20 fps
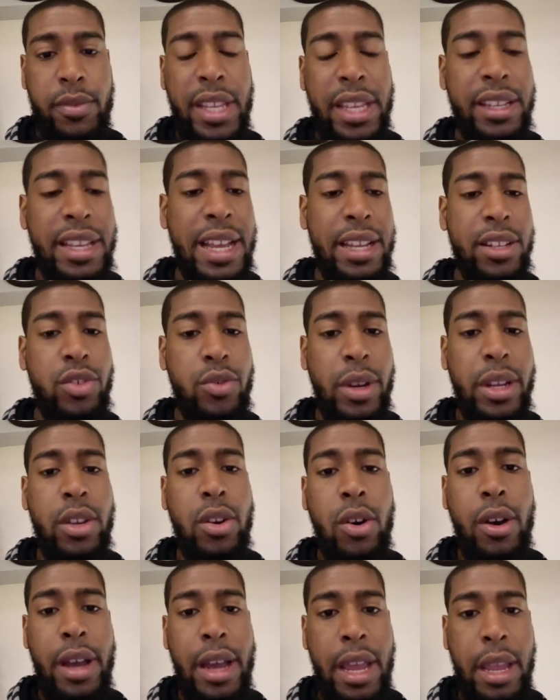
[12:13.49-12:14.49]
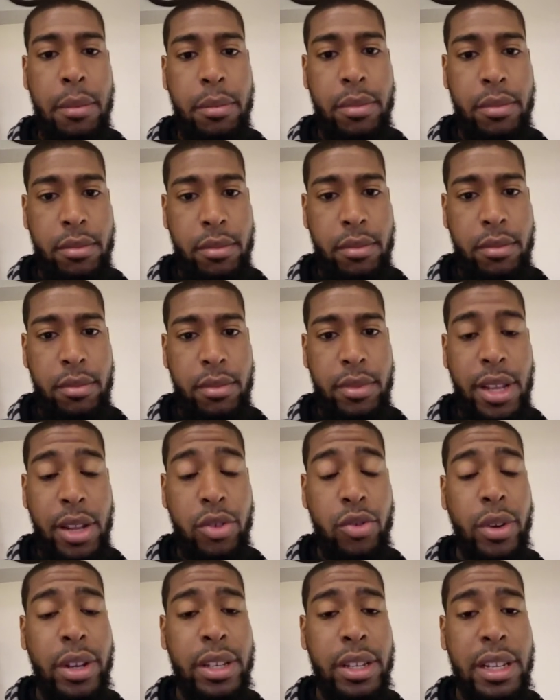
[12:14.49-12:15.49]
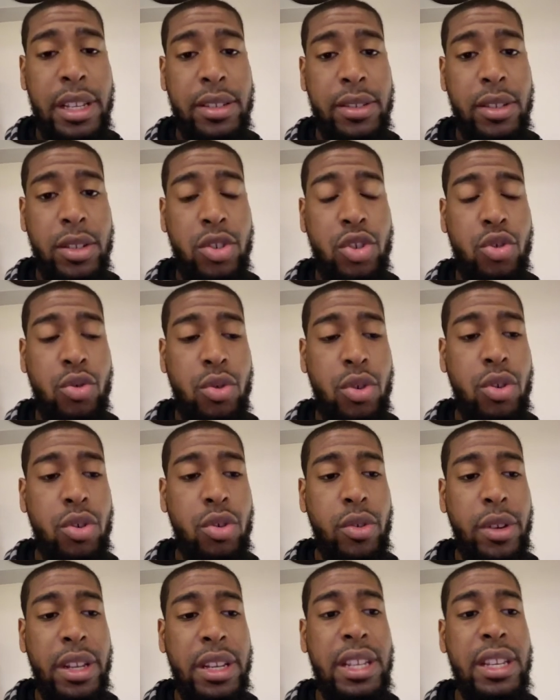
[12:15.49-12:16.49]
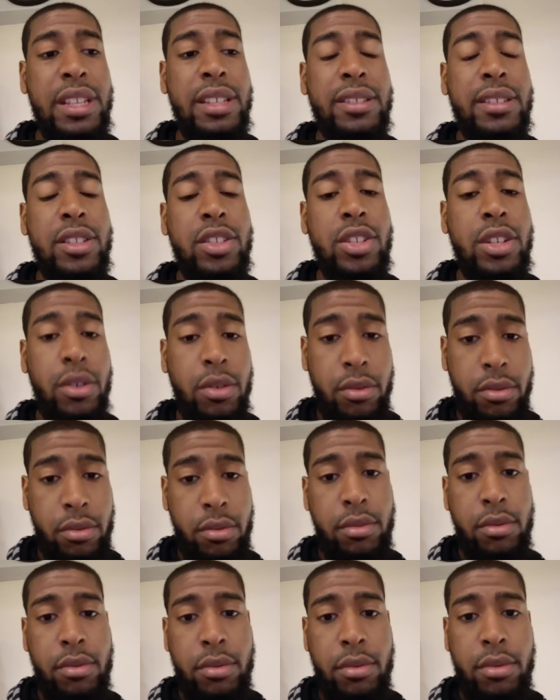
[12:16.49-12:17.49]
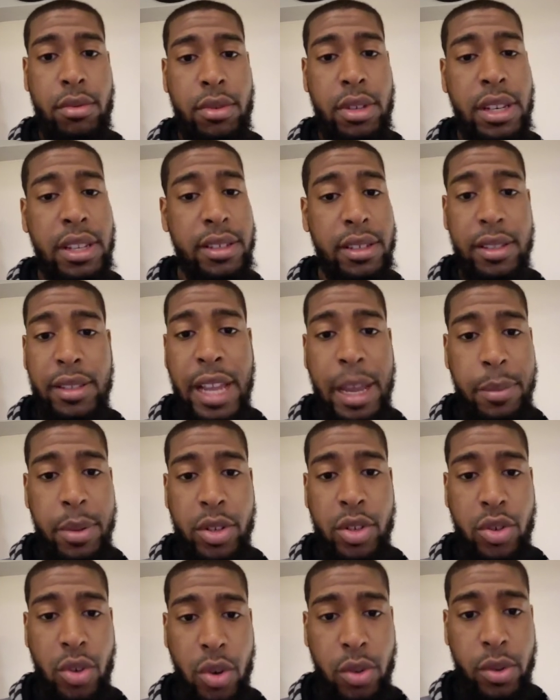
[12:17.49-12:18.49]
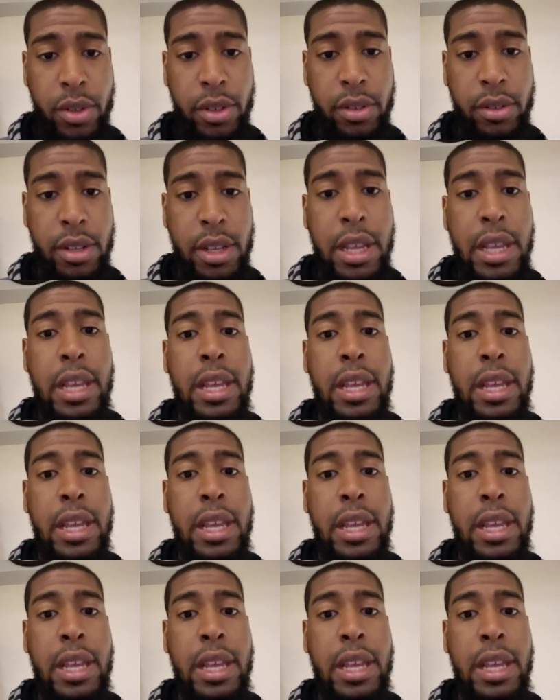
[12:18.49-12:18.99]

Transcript: that got Drake all hype. Now, Drake needs to troll and he needs to chill. He needs to stop his trolling